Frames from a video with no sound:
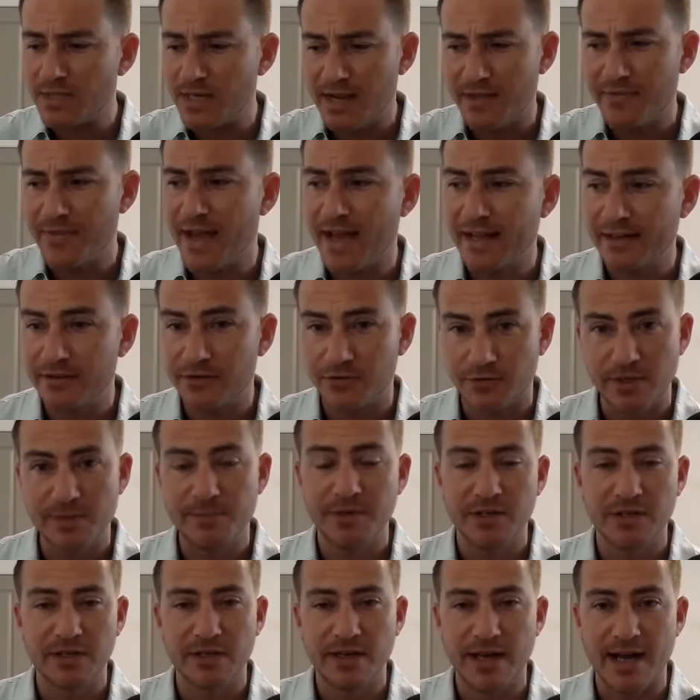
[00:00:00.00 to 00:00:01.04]
And that $3
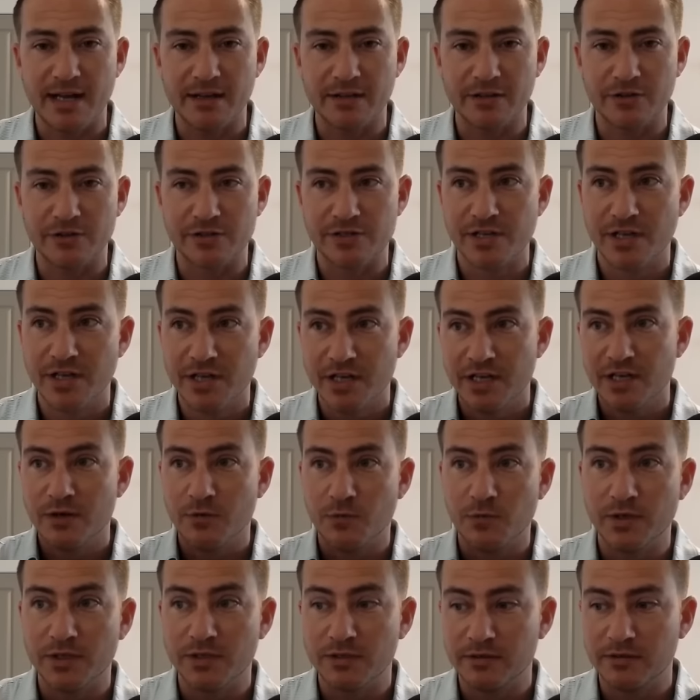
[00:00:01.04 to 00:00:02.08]
million
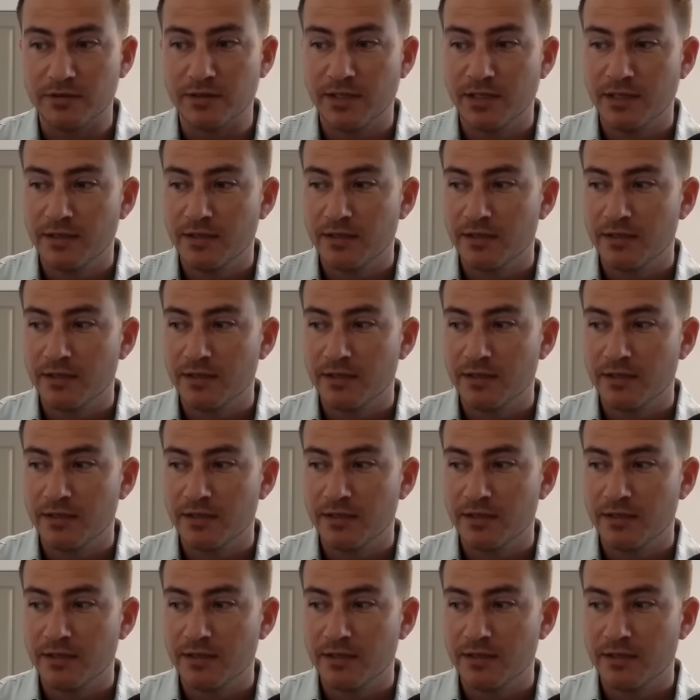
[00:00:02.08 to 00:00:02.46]
will